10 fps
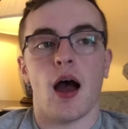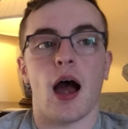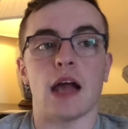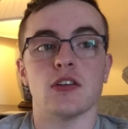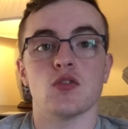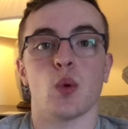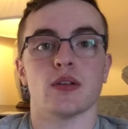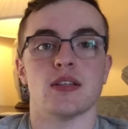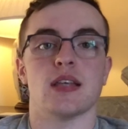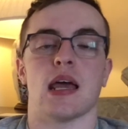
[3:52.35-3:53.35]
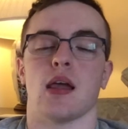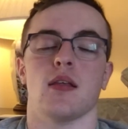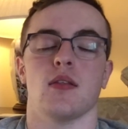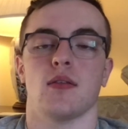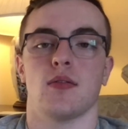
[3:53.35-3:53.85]
I just want to say
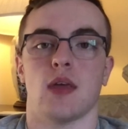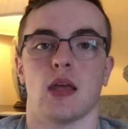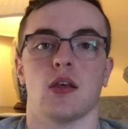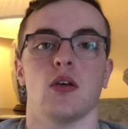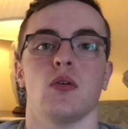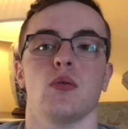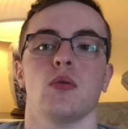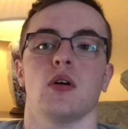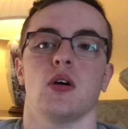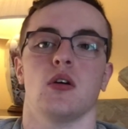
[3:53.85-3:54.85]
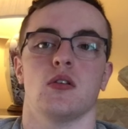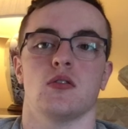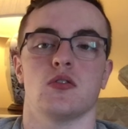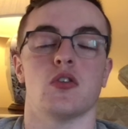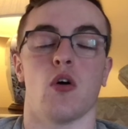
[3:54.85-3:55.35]
thank you
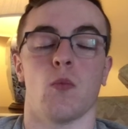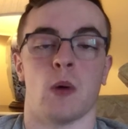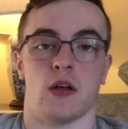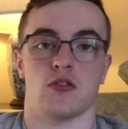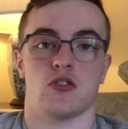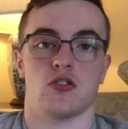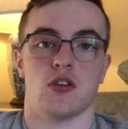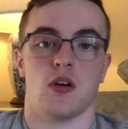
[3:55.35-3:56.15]
so much.